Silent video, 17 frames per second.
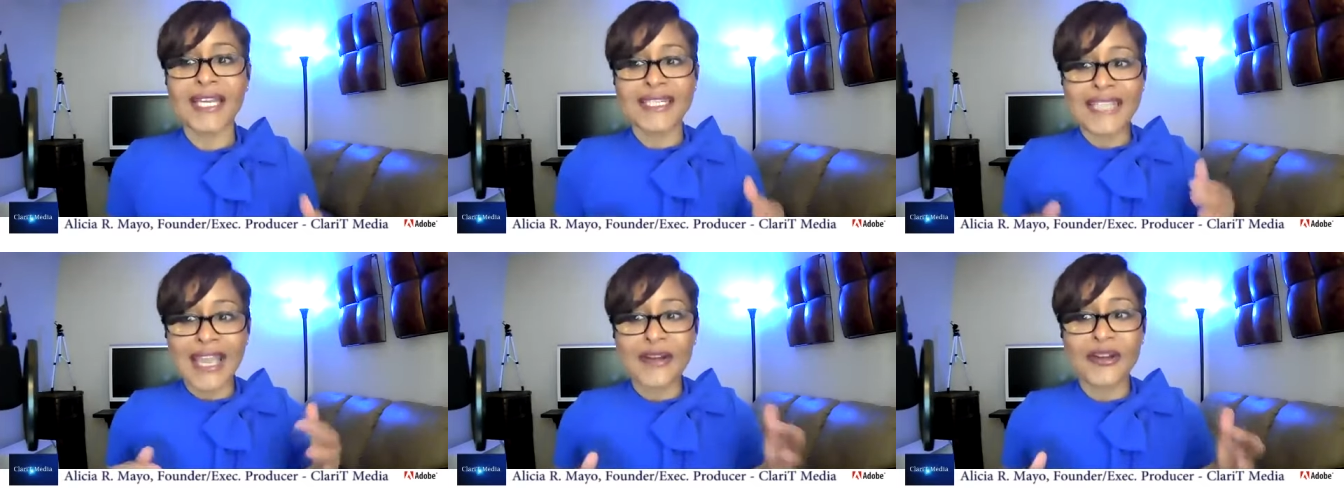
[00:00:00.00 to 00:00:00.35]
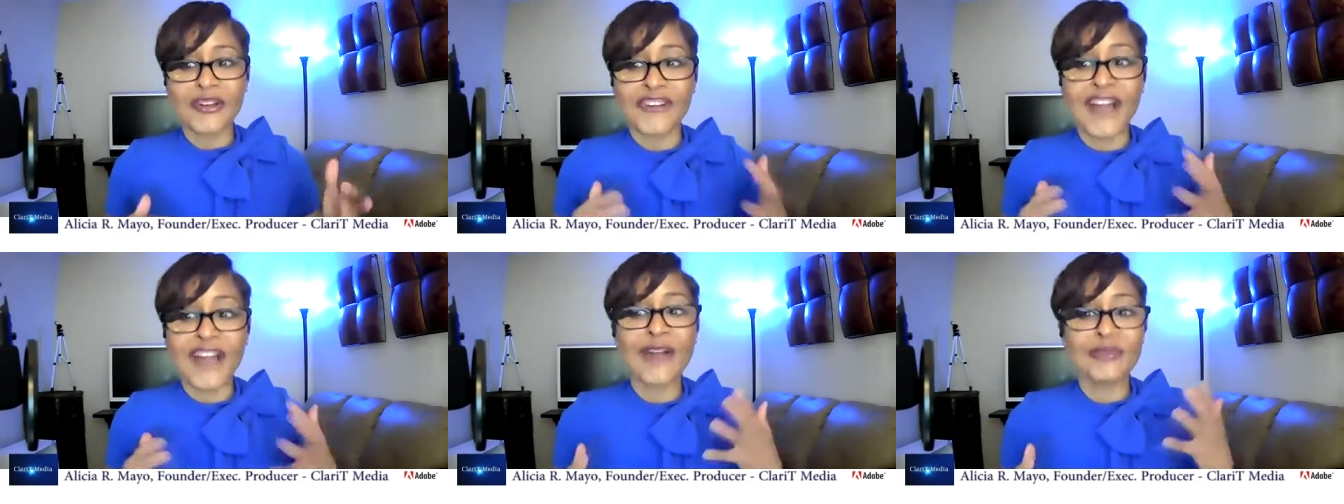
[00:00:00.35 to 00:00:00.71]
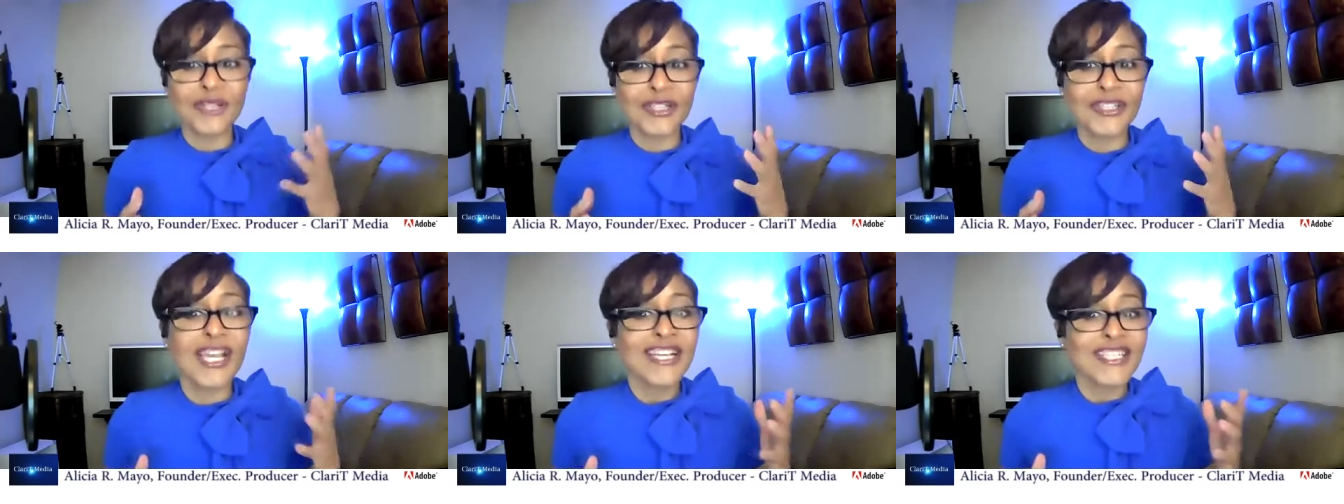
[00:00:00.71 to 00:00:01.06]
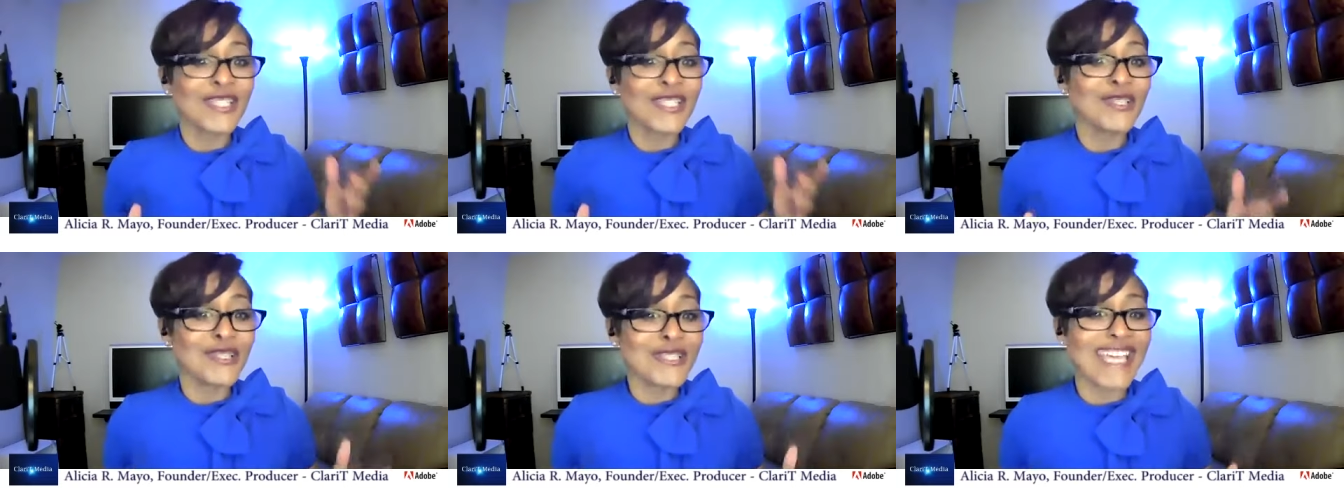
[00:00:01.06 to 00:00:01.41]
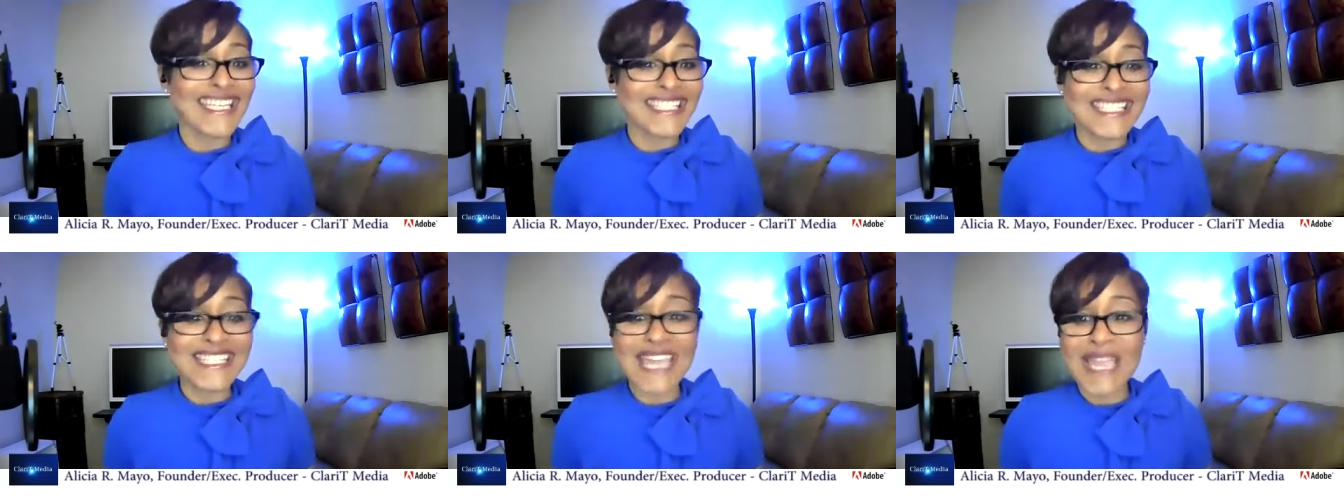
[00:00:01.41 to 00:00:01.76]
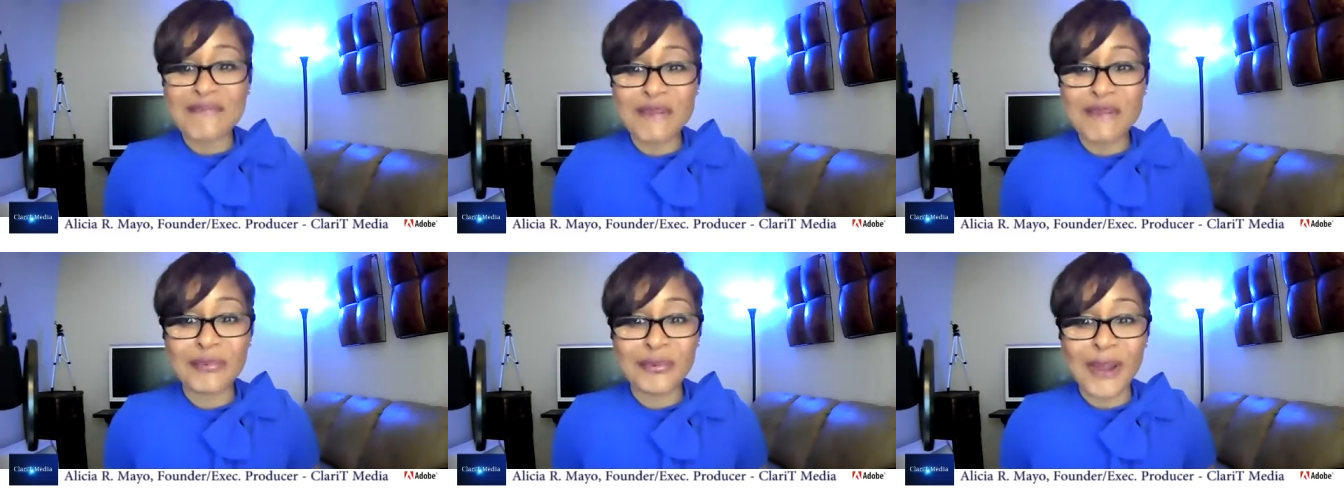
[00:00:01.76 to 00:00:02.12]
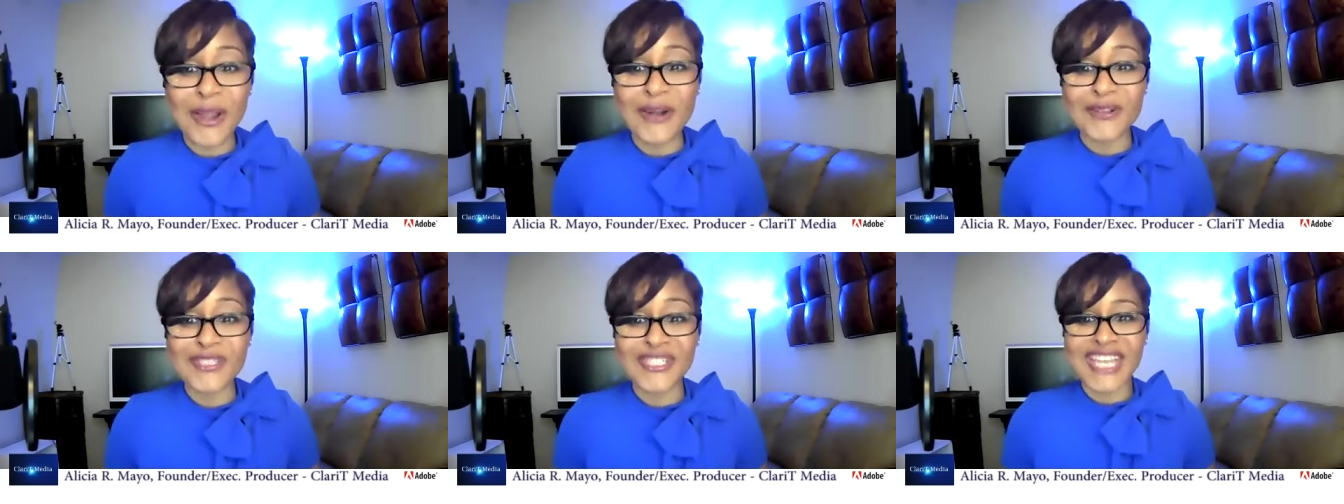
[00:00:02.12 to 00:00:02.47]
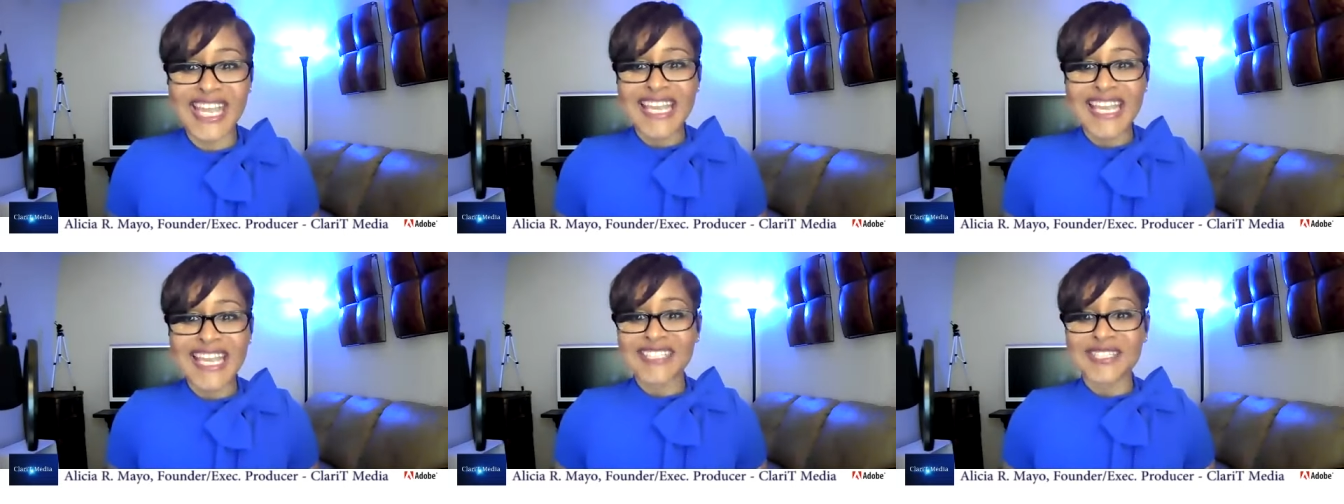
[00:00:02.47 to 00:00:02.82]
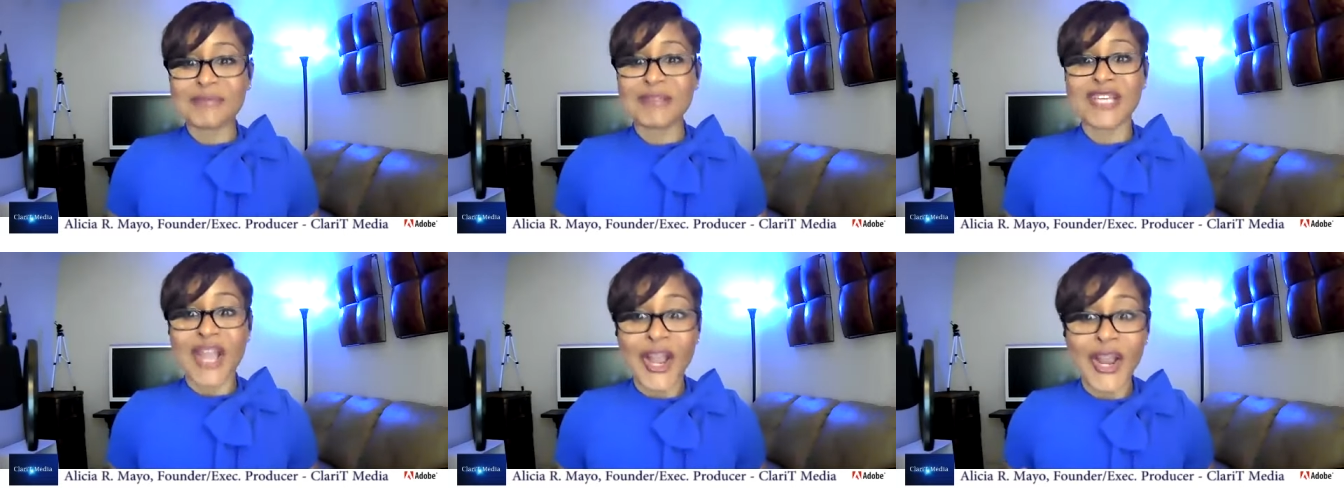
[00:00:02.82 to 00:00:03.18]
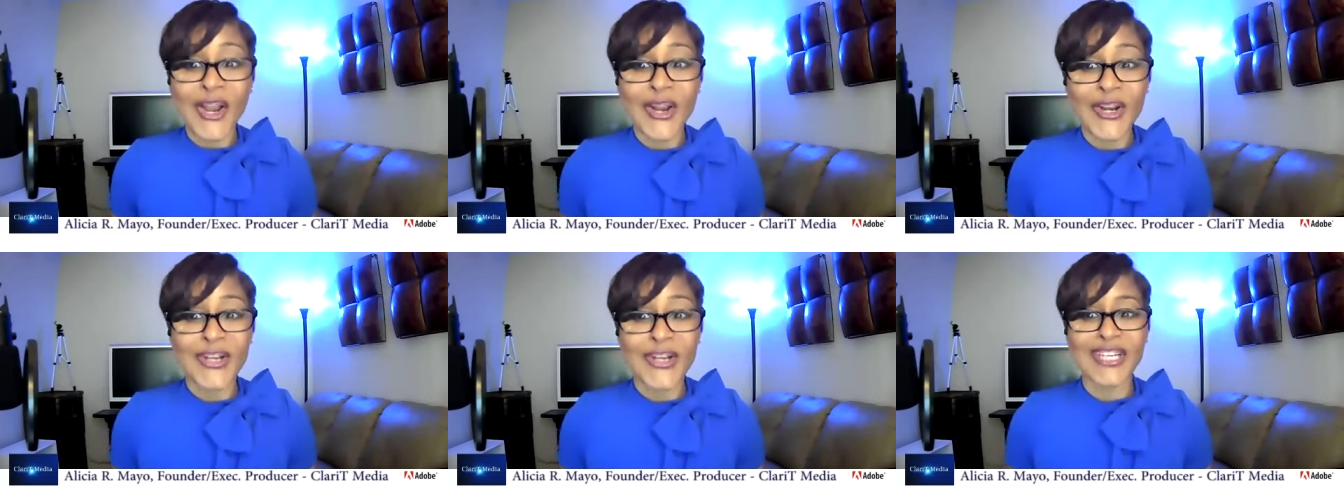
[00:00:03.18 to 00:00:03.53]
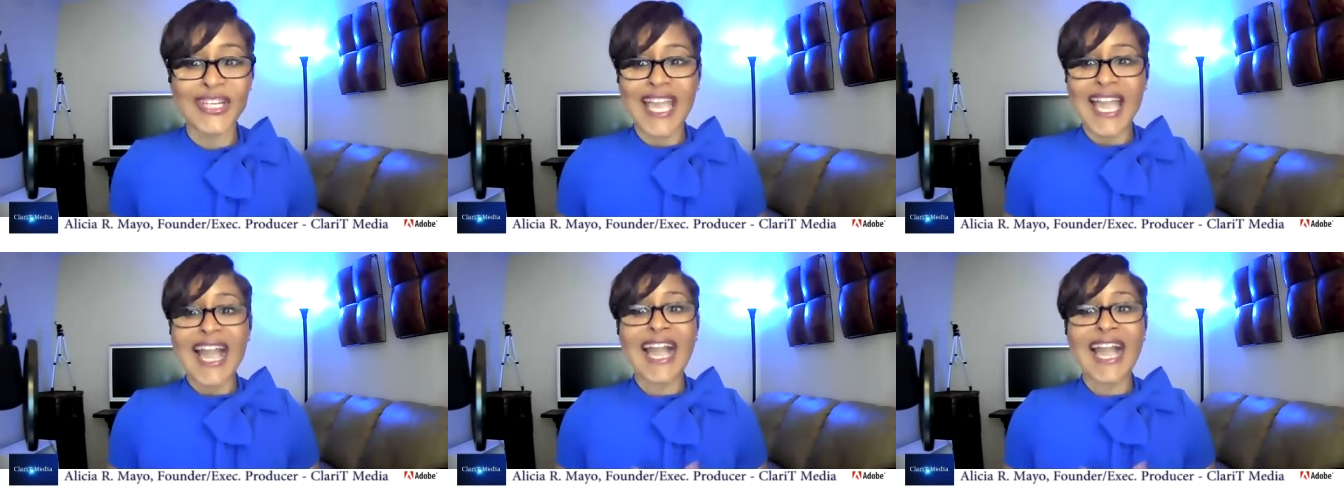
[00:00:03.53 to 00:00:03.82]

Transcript: now, if I were to use that same approach to be heard,